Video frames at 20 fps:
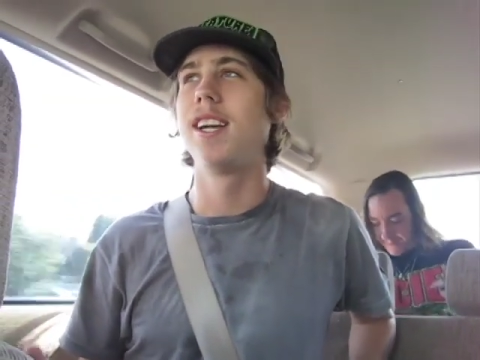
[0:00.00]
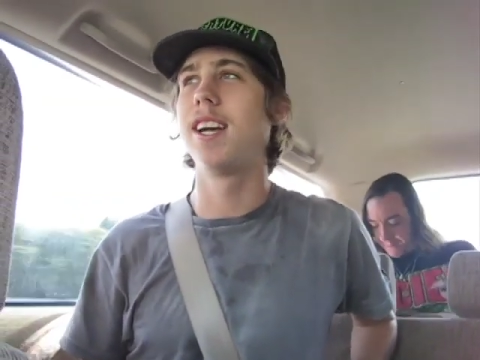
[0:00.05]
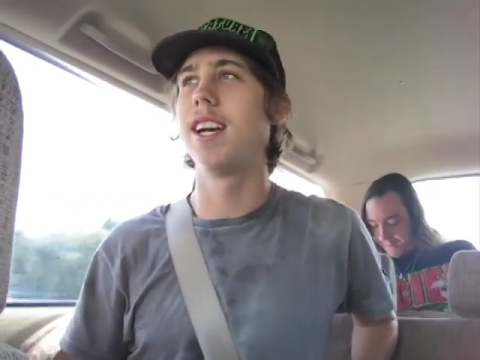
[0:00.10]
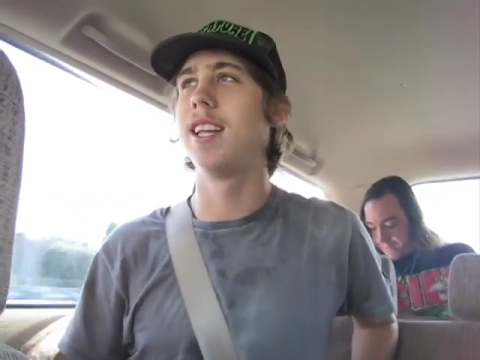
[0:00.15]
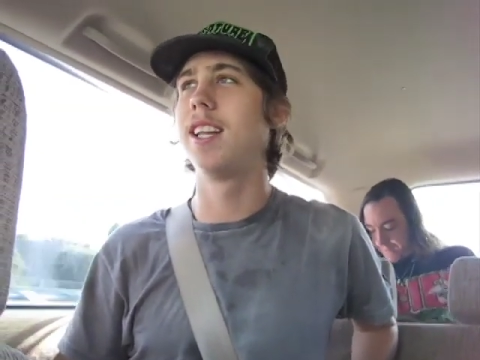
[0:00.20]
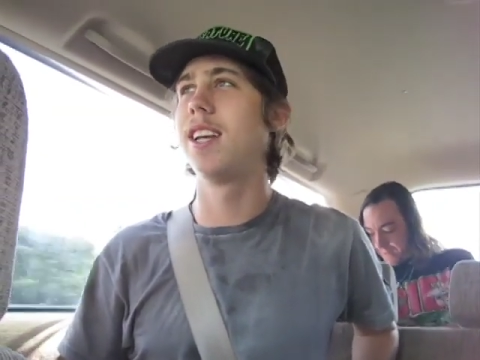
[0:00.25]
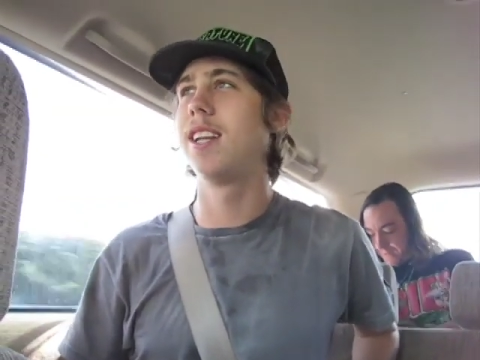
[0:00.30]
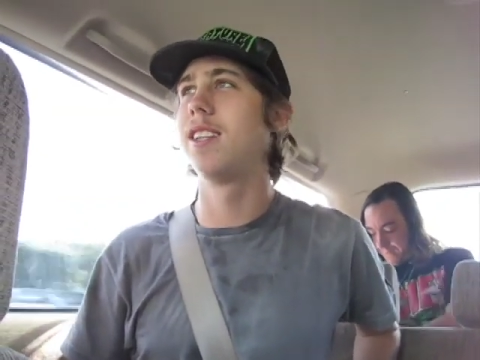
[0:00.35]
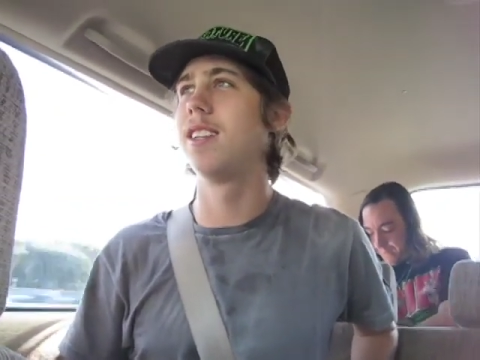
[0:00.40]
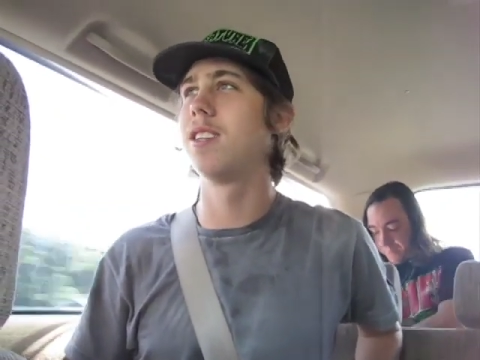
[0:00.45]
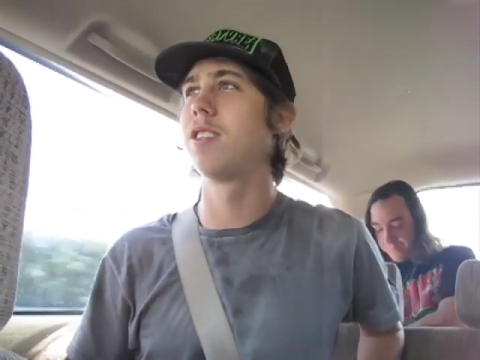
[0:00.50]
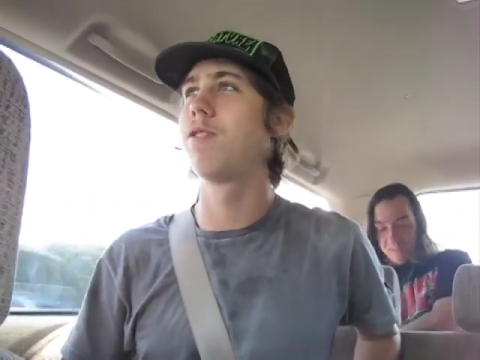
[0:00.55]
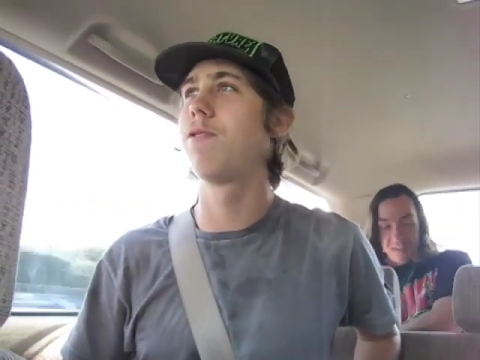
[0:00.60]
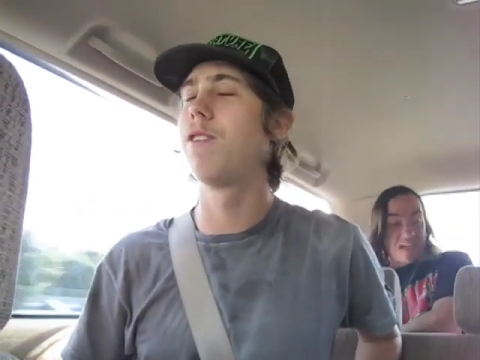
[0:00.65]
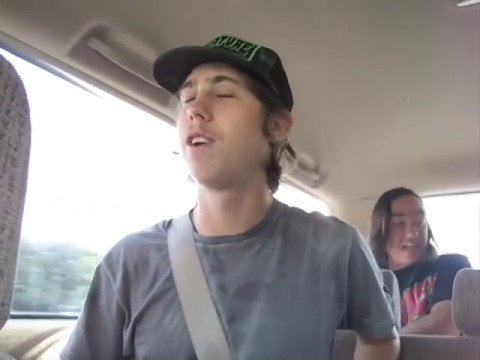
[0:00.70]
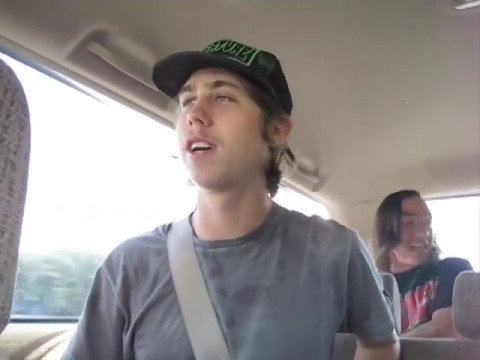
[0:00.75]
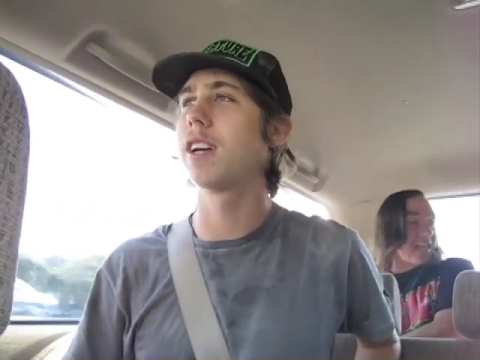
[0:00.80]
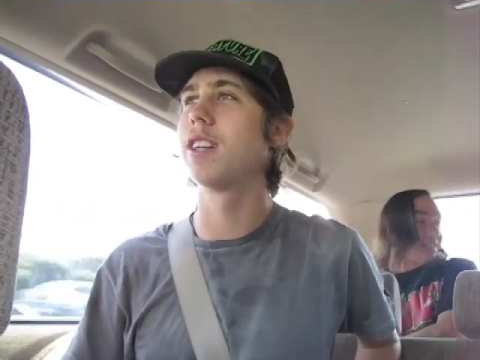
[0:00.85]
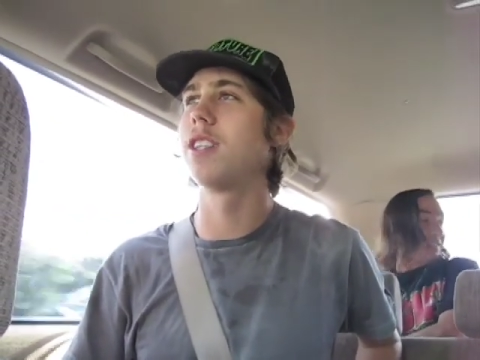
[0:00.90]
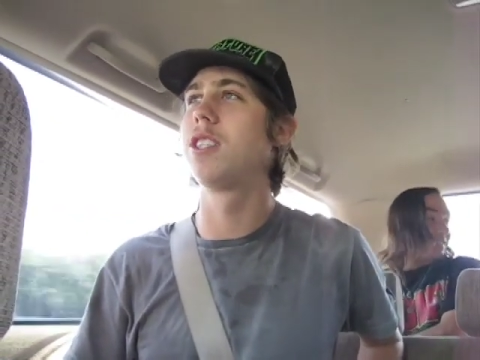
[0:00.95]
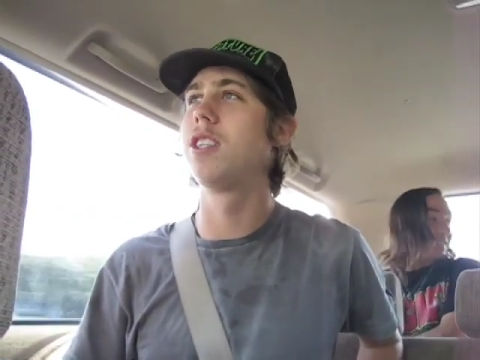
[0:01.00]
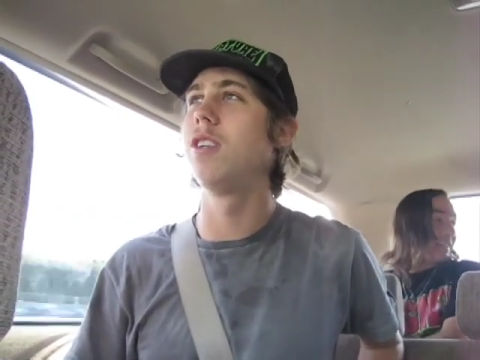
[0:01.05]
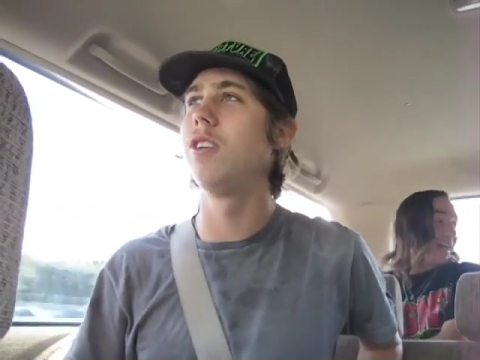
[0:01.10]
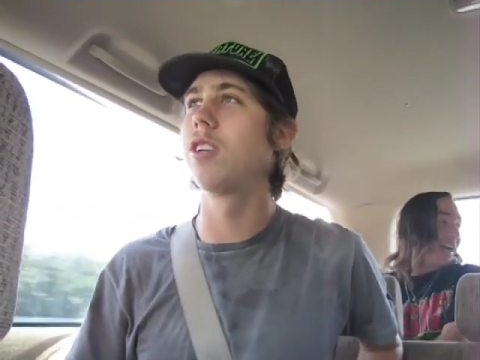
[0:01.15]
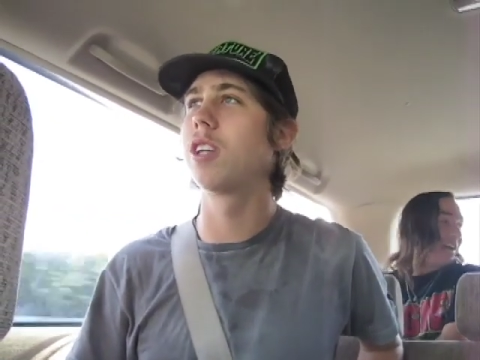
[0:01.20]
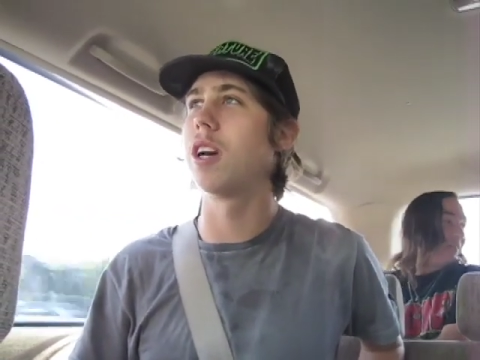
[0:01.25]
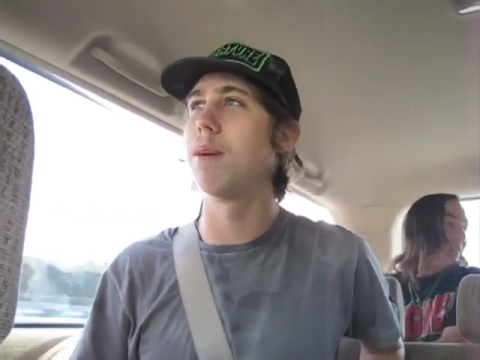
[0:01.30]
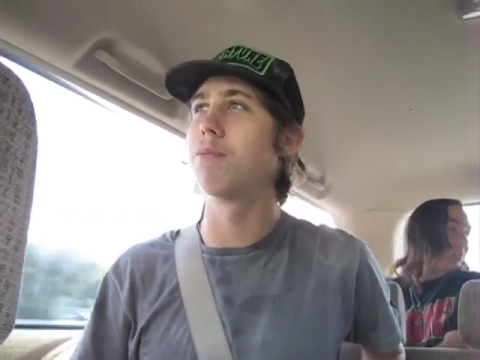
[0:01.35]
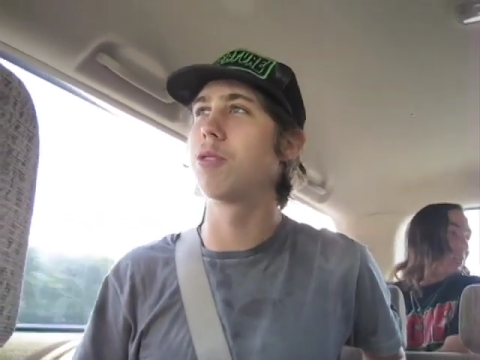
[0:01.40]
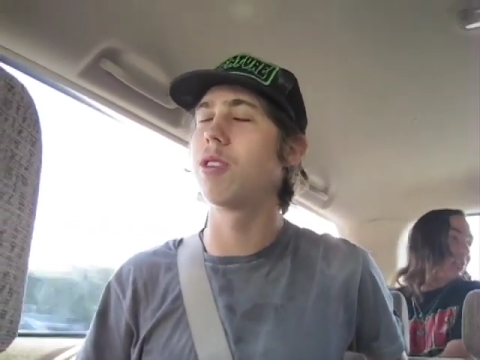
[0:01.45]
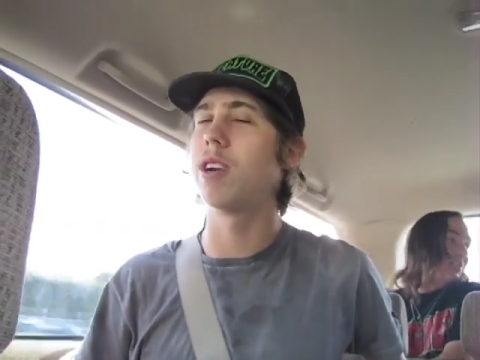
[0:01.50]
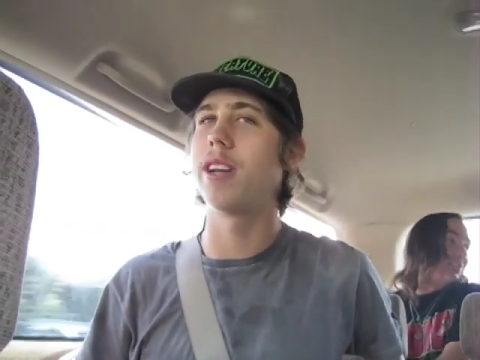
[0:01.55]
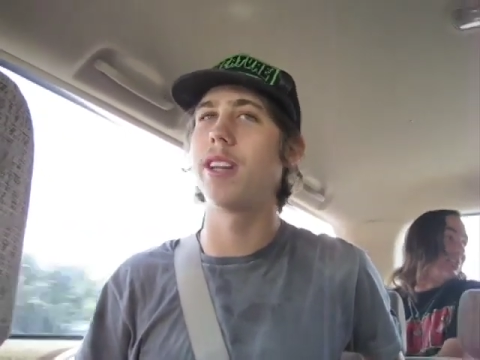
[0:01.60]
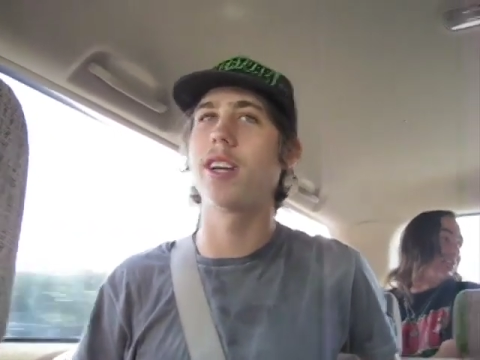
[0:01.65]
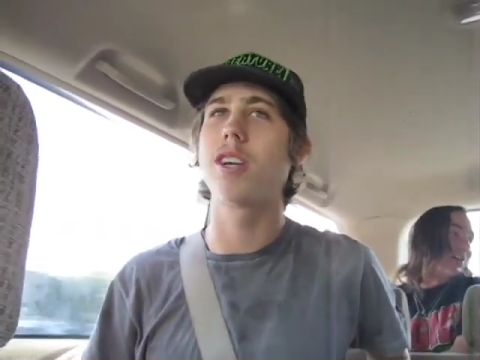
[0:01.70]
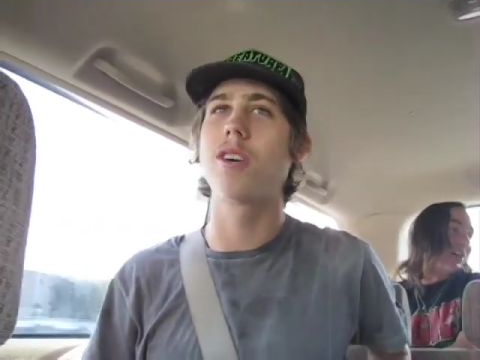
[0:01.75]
And then this fucking dude comes around the